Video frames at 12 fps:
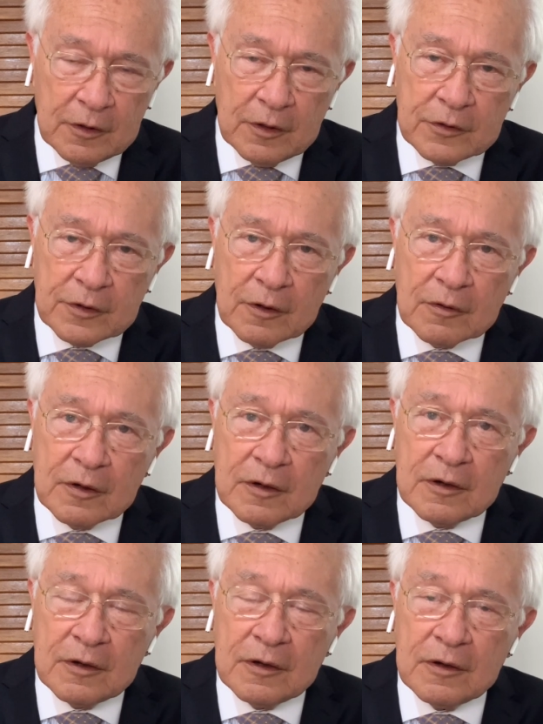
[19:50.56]
So
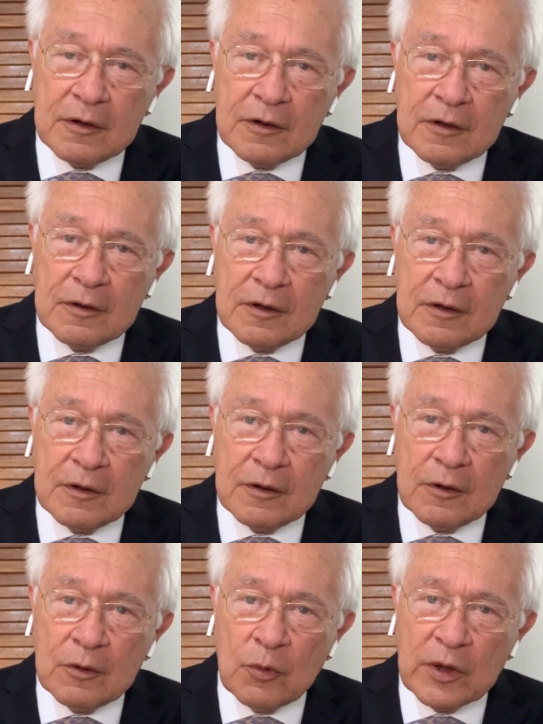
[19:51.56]

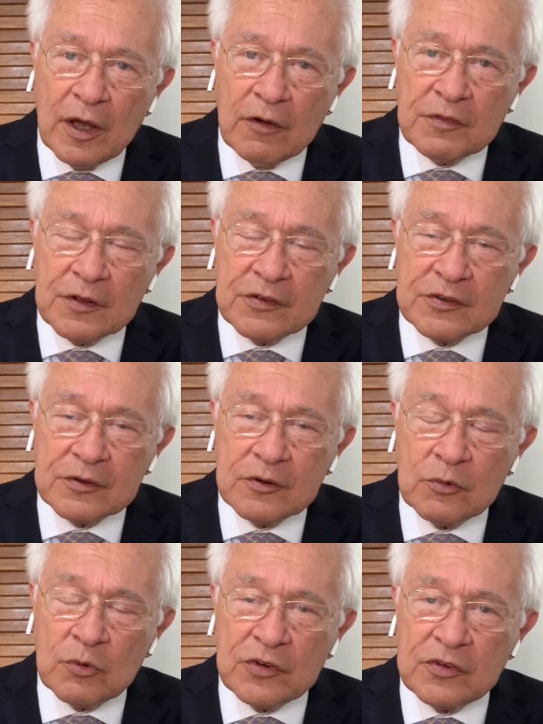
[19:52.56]
we have this
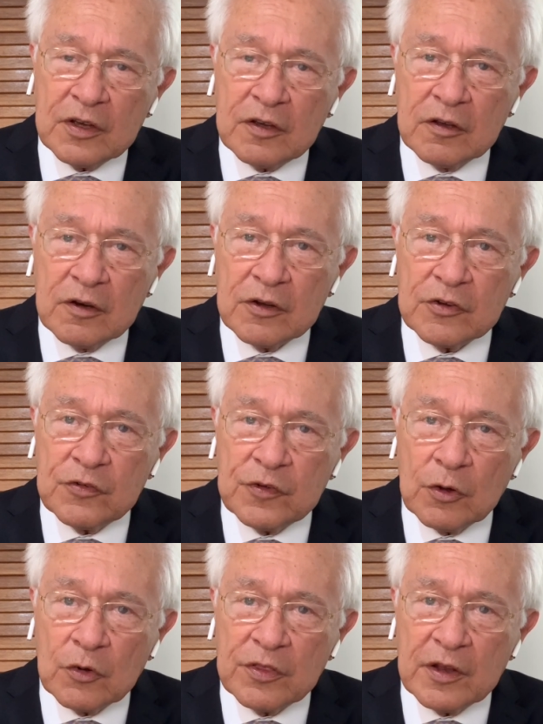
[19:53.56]
ridiculous
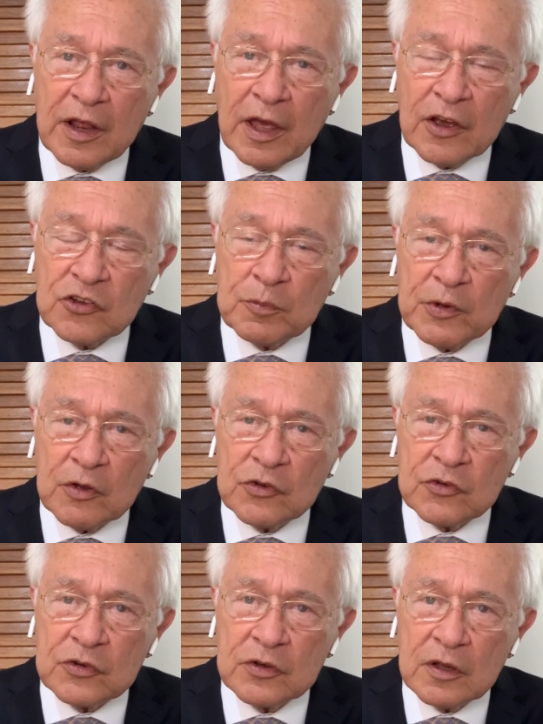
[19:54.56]
view that
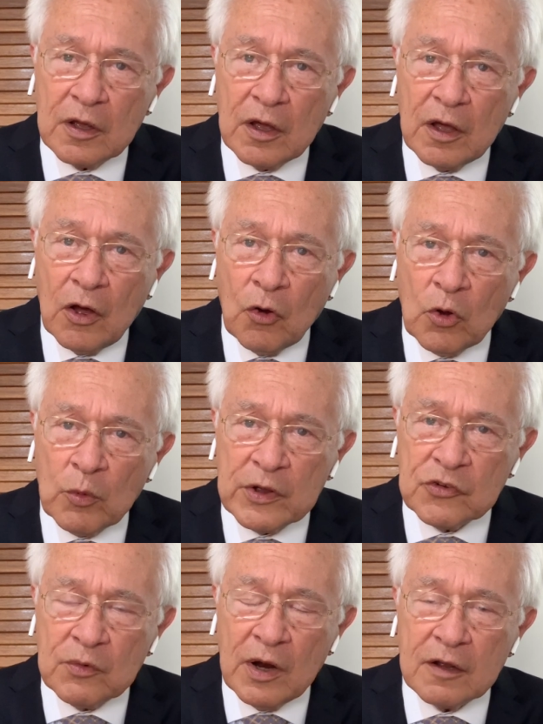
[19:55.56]
experts are
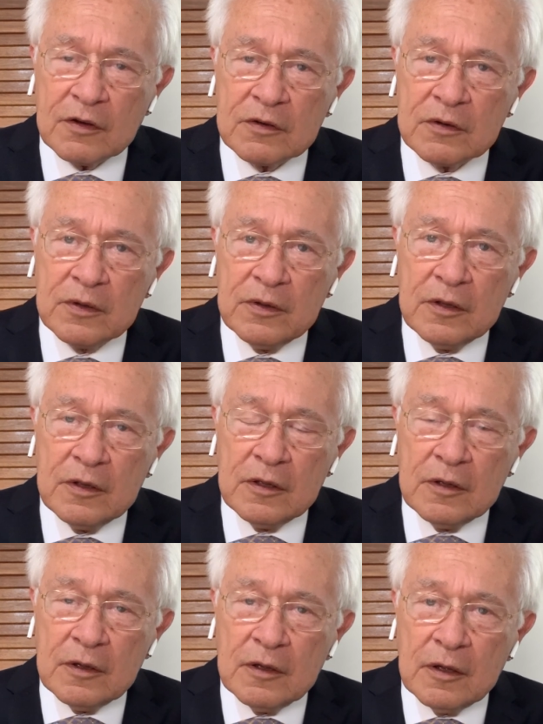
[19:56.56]
always right.
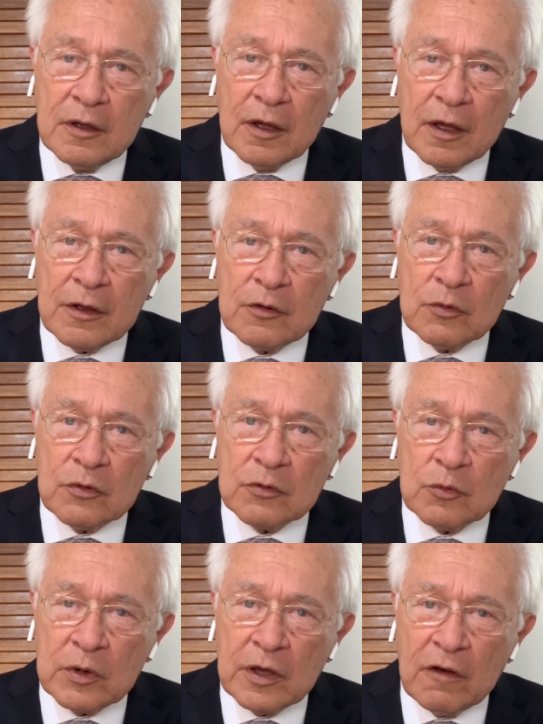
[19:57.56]
And
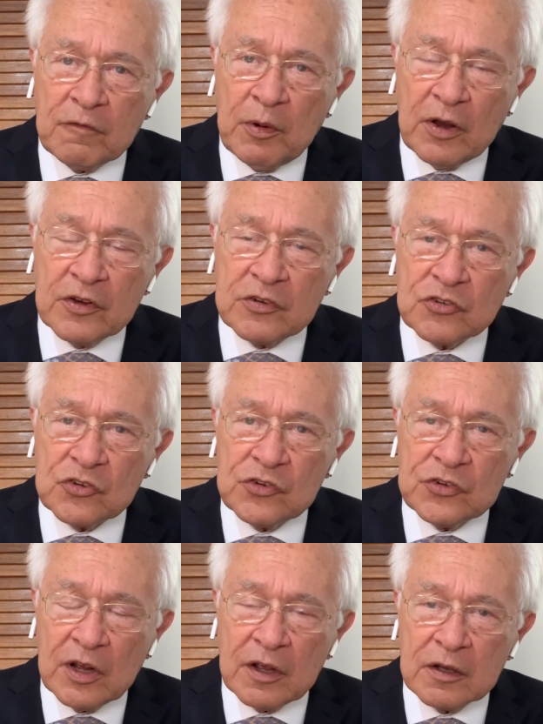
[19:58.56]
we have politicians
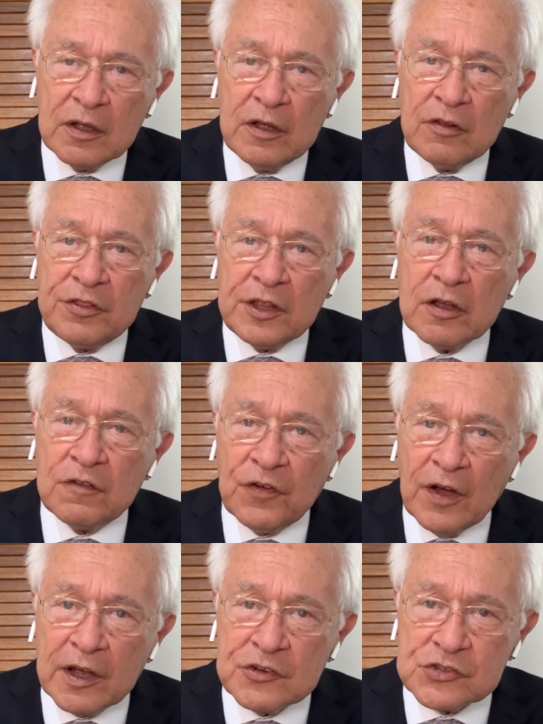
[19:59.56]
saying the
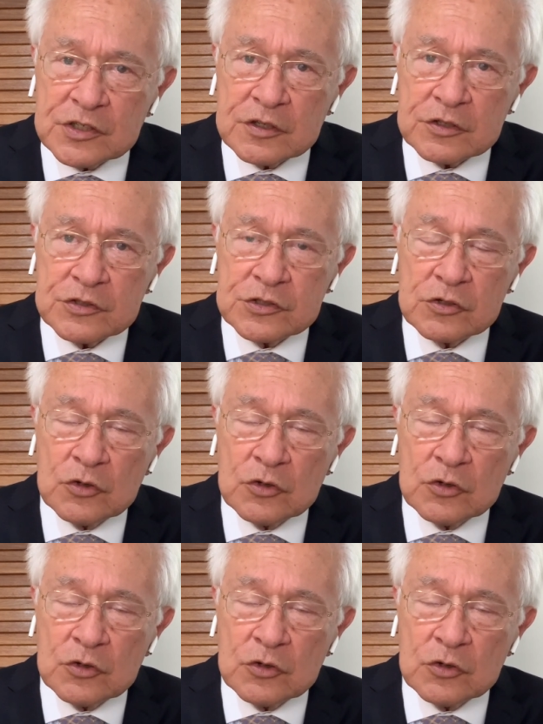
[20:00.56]
advice is,